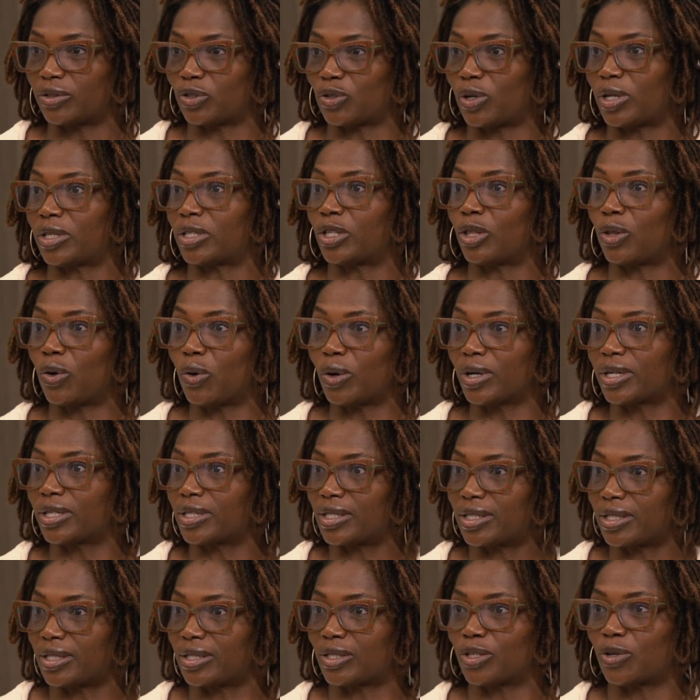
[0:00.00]
So as long
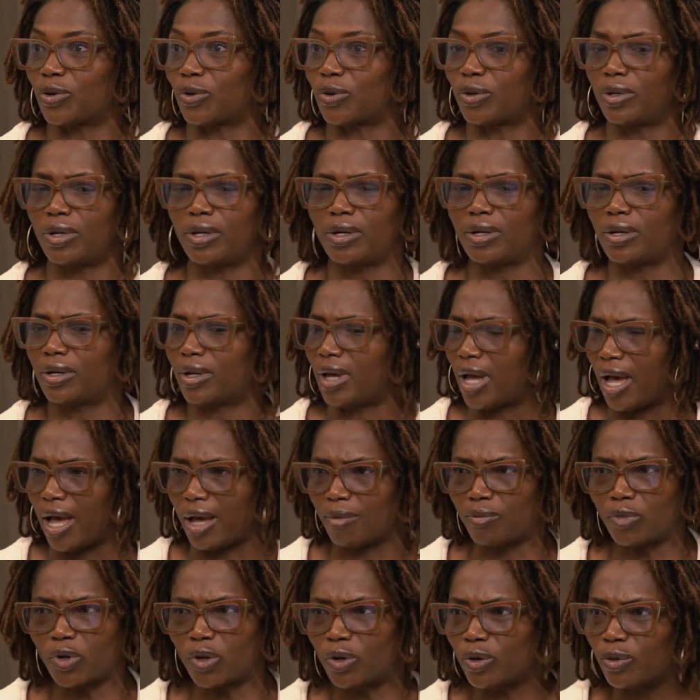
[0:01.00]
as it's good,
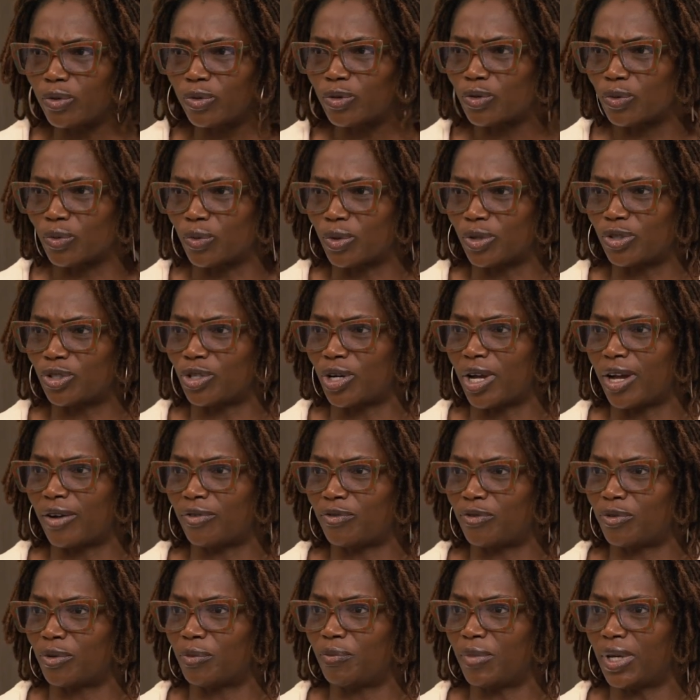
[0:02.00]
I'm glued to what you have
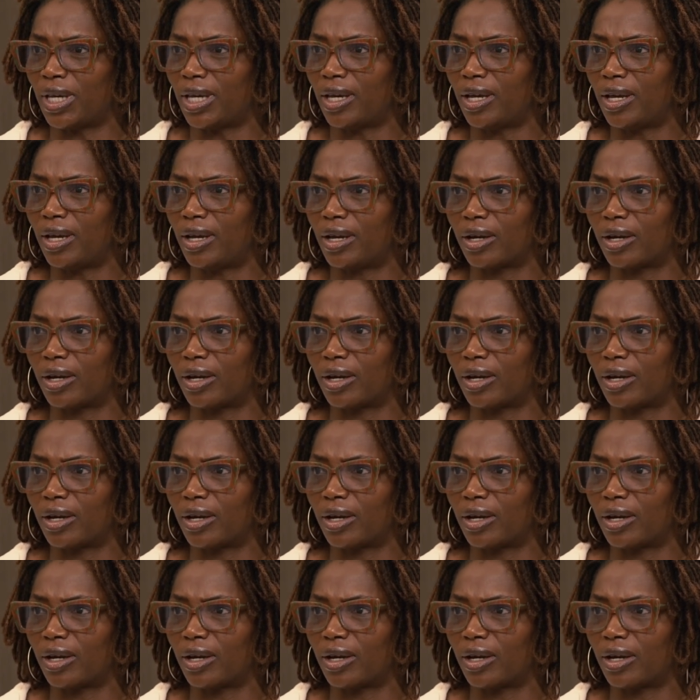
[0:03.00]
for me,